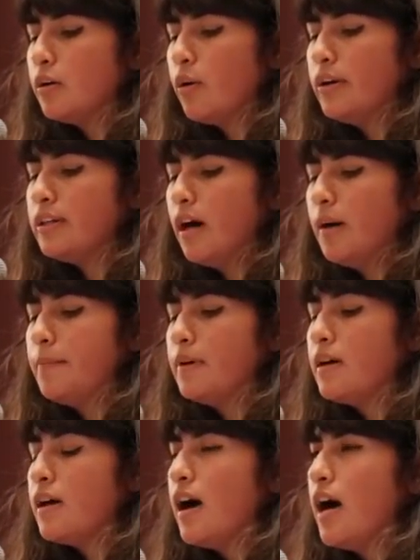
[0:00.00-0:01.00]
Growing up,
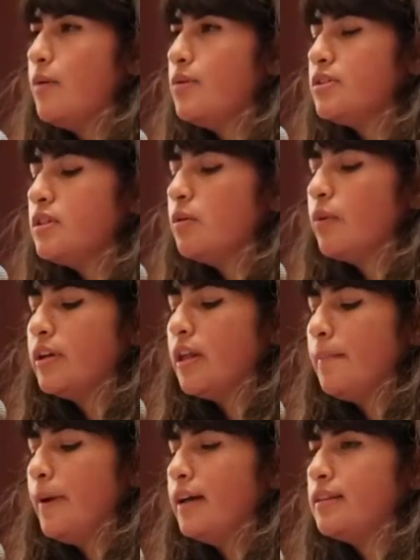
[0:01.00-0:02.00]
I wasn't aware
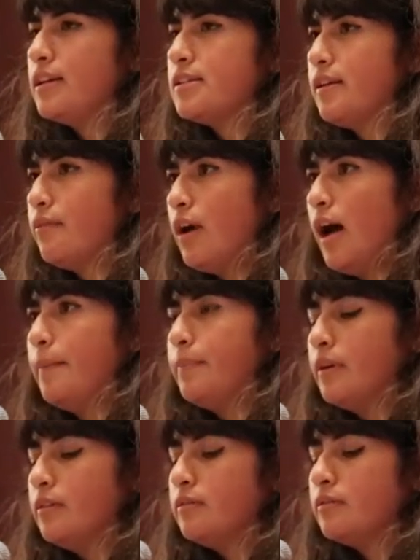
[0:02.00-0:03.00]
that bad things ever
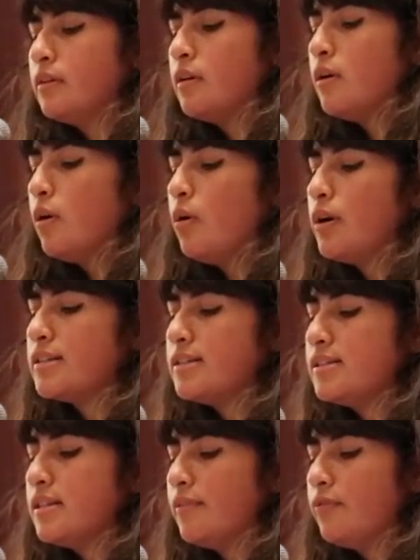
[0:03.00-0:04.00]
happened, or
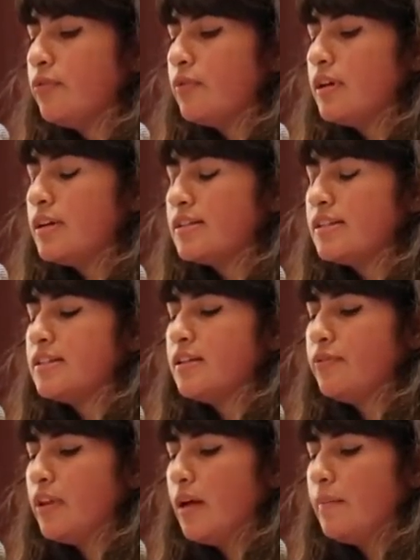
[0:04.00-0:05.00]
existed,
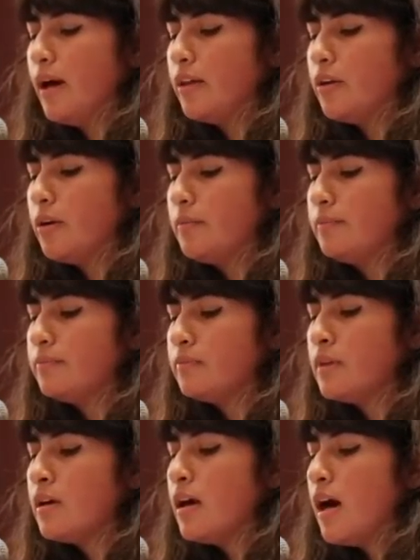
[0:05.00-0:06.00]
existed for that matter.
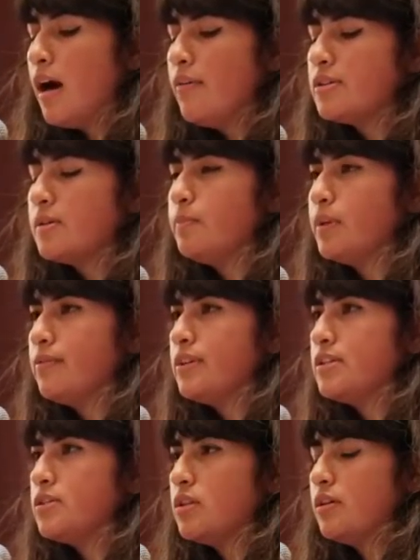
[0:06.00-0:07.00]
I was
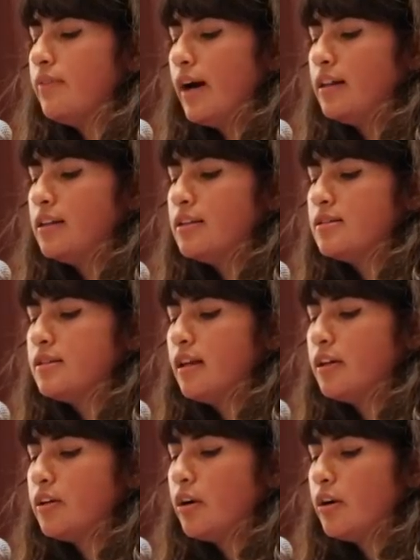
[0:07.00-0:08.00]
oblivious to the violence
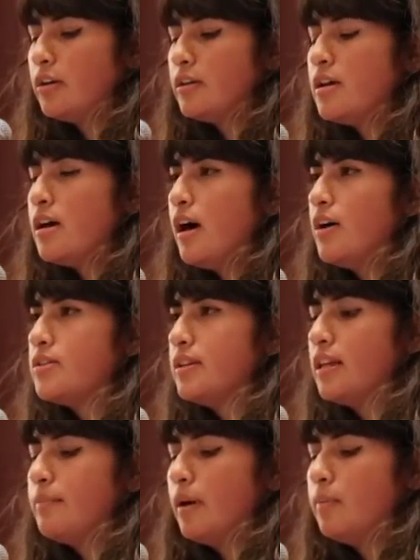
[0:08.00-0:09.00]
that occurred
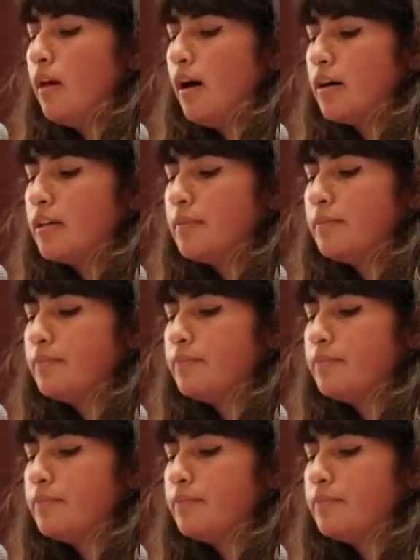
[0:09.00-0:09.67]
outside my block.